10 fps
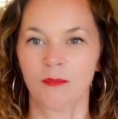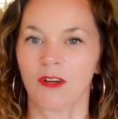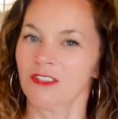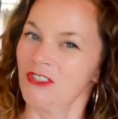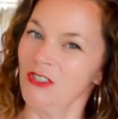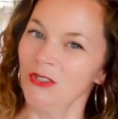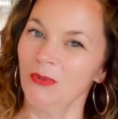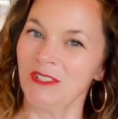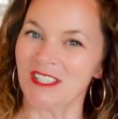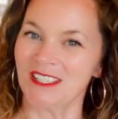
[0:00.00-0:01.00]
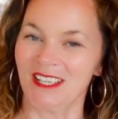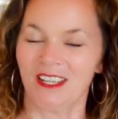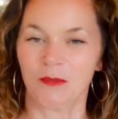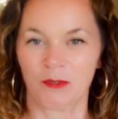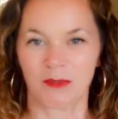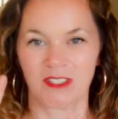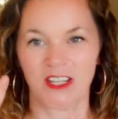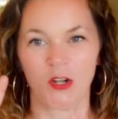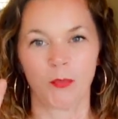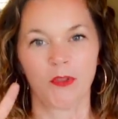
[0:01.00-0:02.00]
Part 2, we just did, which was
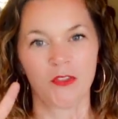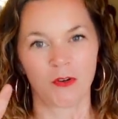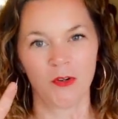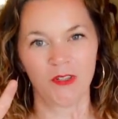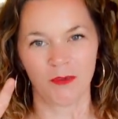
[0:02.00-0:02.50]
the open throat.